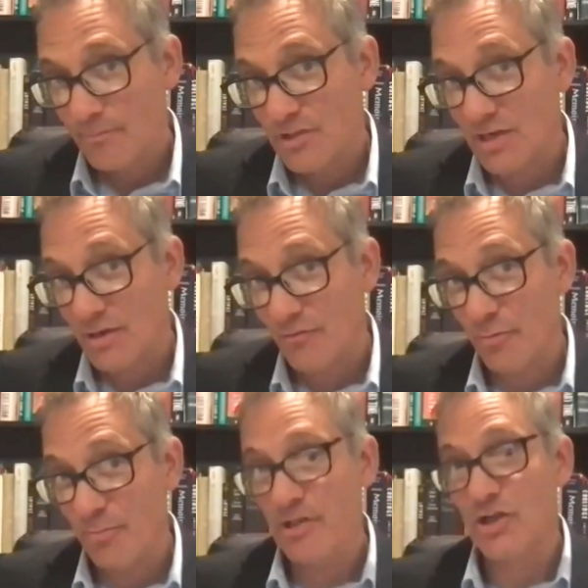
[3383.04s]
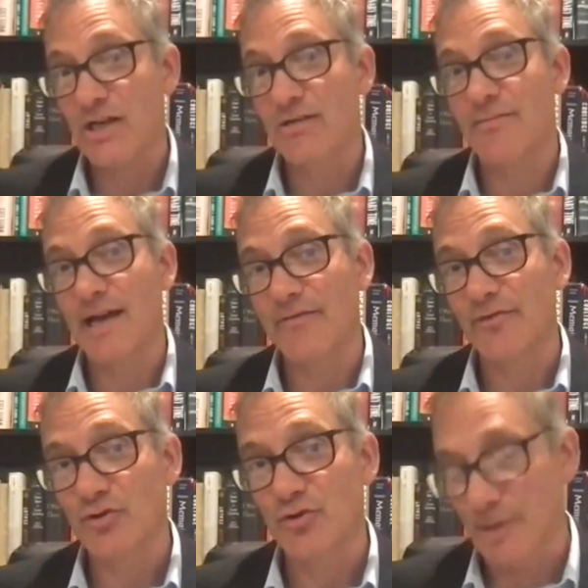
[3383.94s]
senator from Michigan,
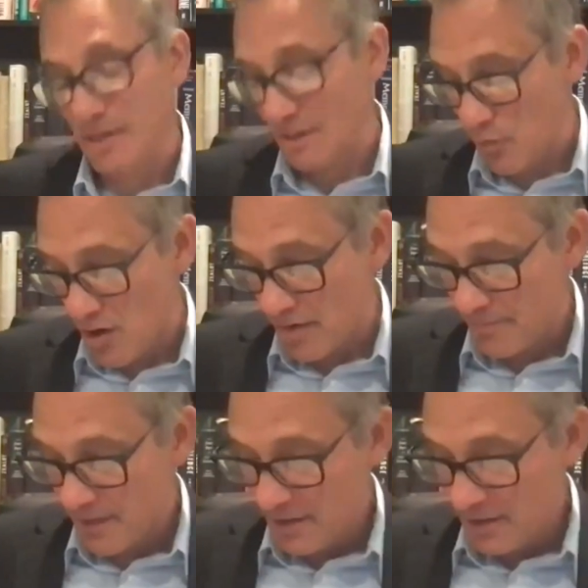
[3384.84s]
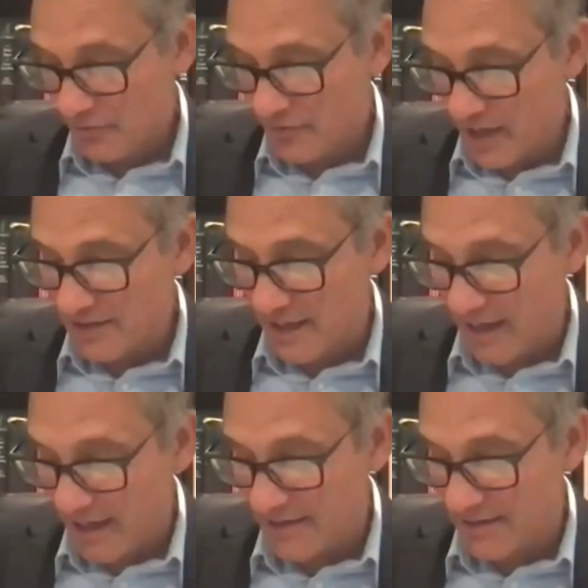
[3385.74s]
after Truman had won. You've got to
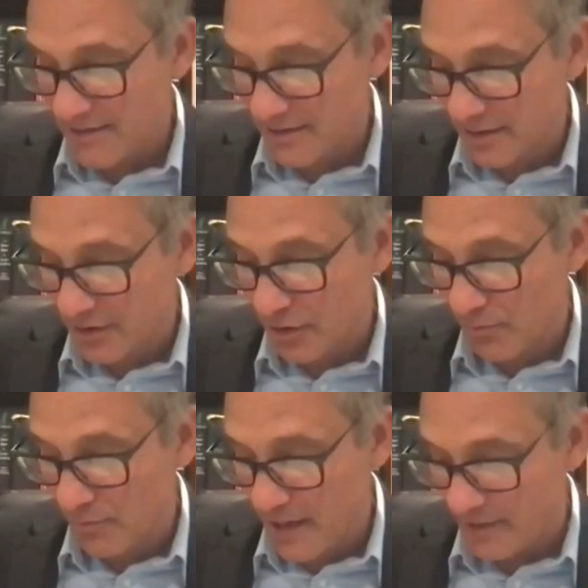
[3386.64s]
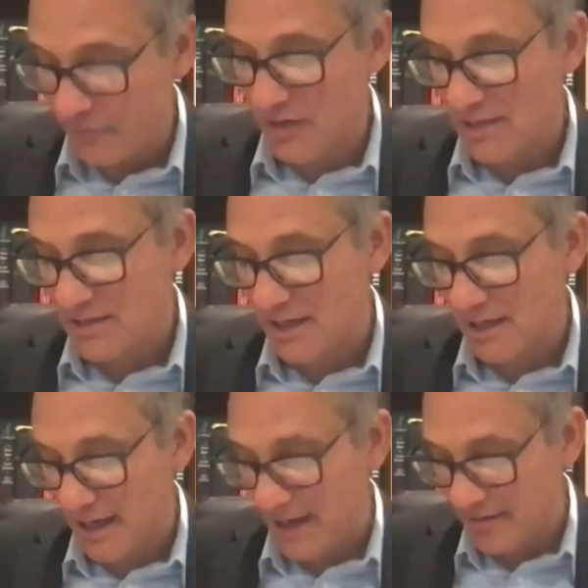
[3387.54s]
hand it to the little man. You've got to,
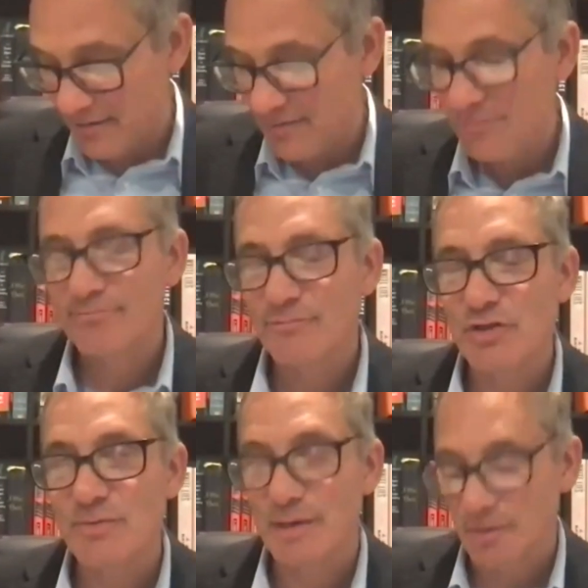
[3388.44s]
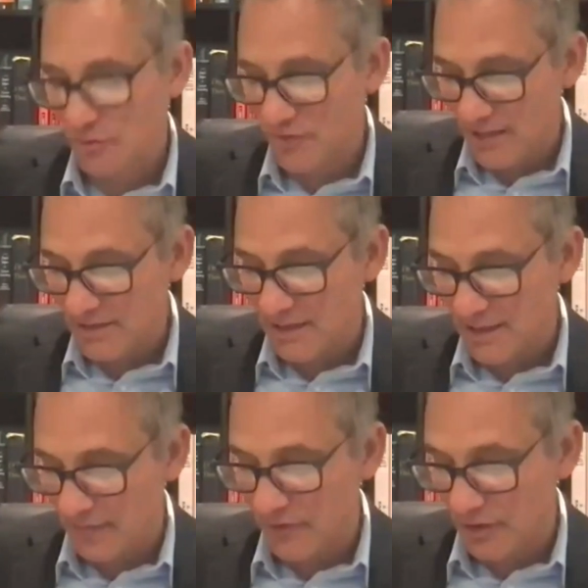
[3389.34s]
ha- excuse me, you've got to
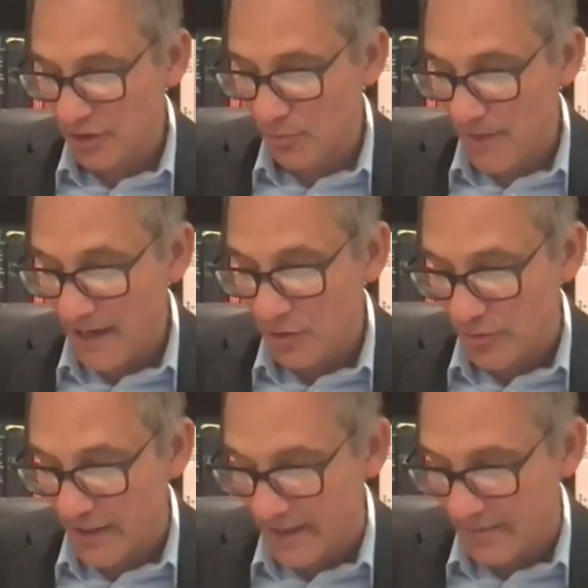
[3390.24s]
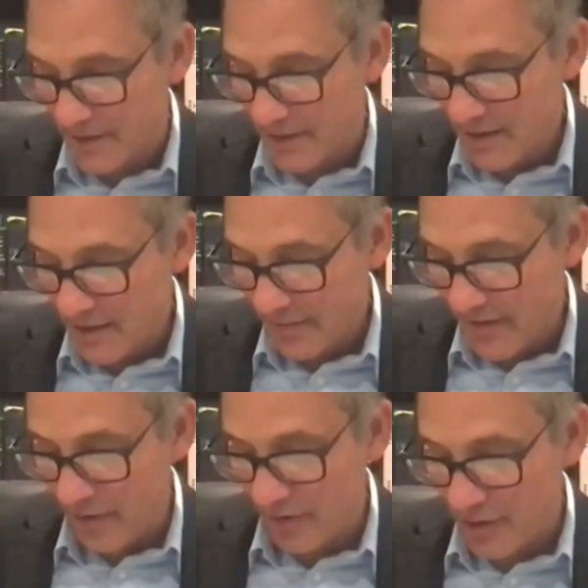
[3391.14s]
give the little man credit.
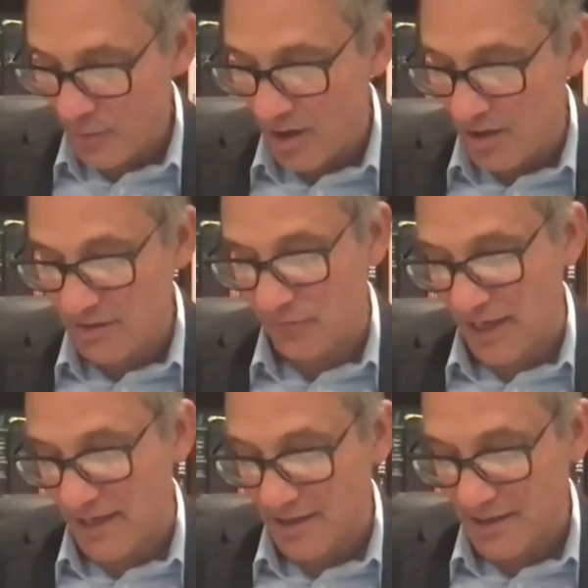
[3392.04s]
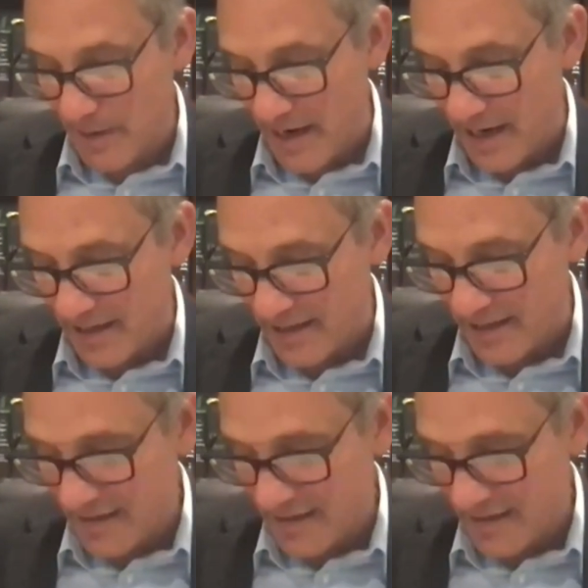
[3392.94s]
There he was, flat on his back.